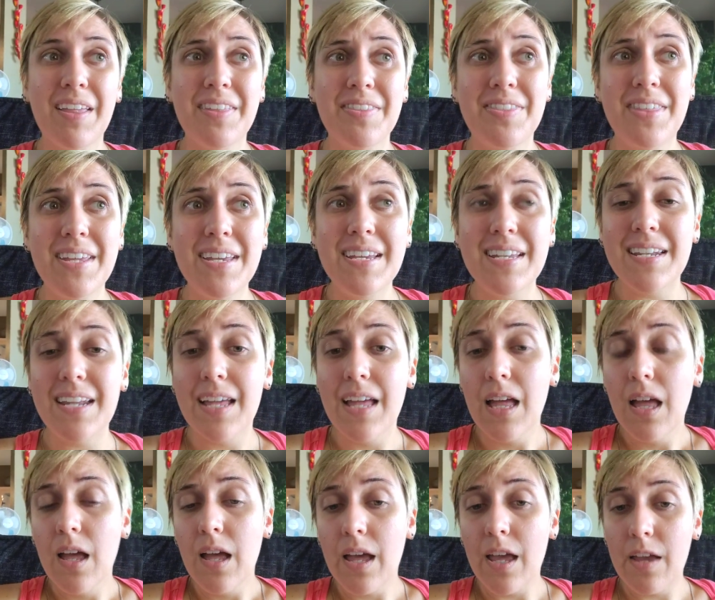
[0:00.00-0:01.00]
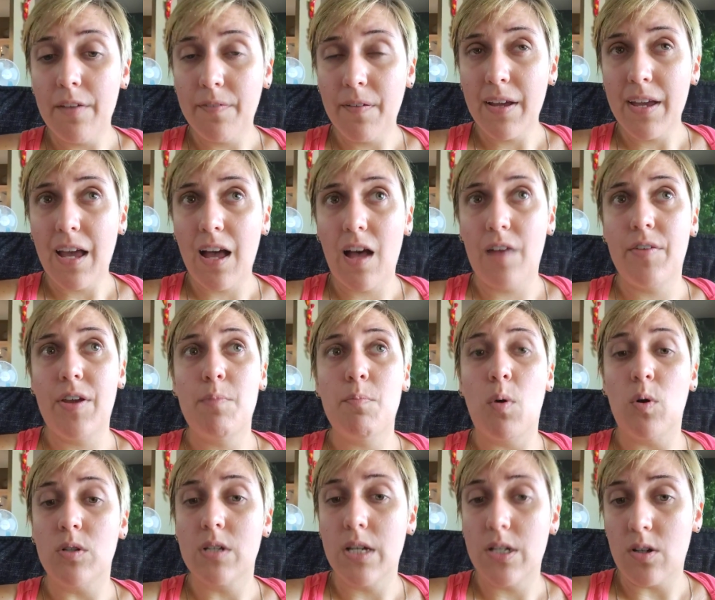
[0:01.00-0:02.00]
Then if I have a
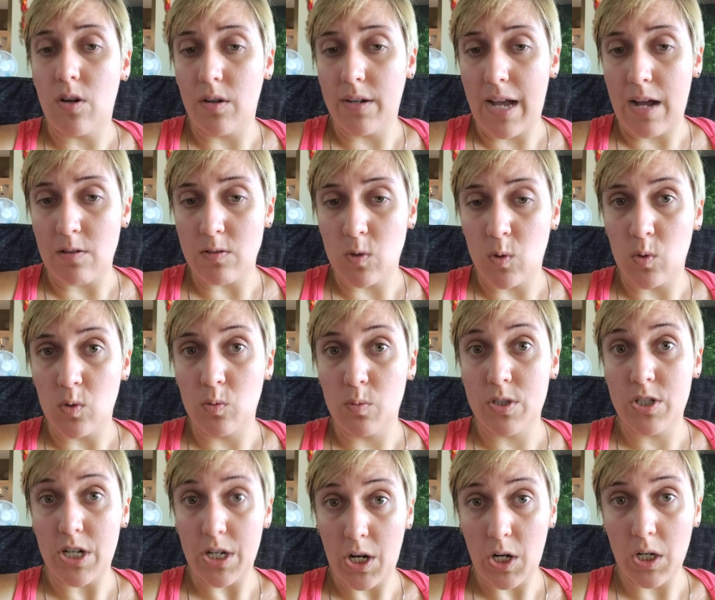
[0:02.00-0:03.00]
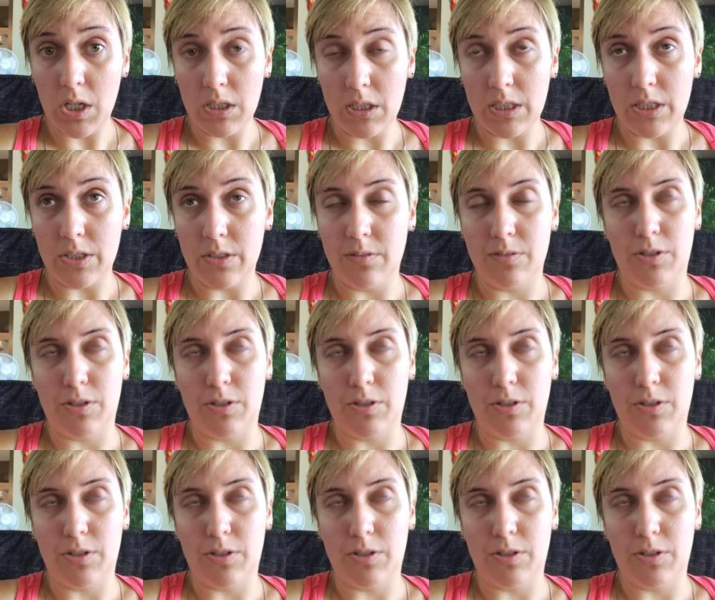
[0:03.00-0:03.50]
multi-dog household, which I currently